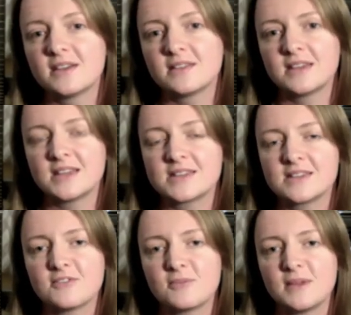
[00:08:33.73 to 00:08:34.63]
I think it's
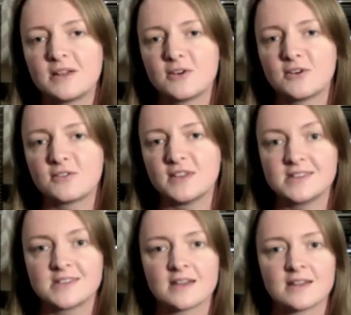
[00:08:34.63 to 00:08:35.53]
given me a lot of
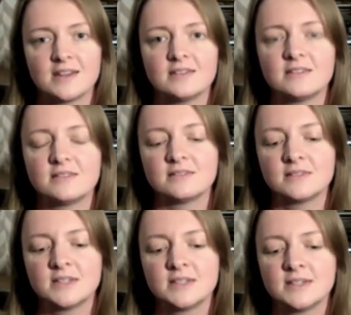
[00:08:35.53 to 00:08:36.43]
insight and
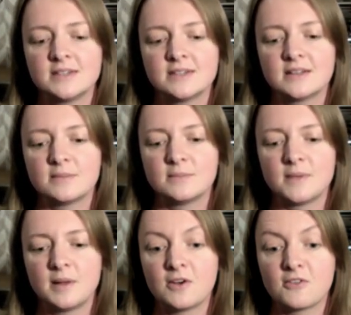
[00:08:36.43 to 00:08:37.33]

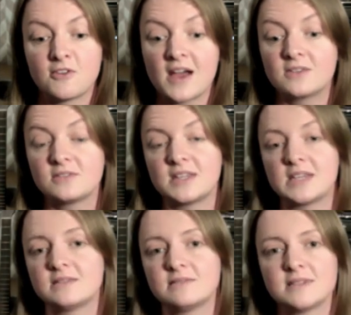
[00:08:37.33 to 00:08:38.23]
a lot of grounding,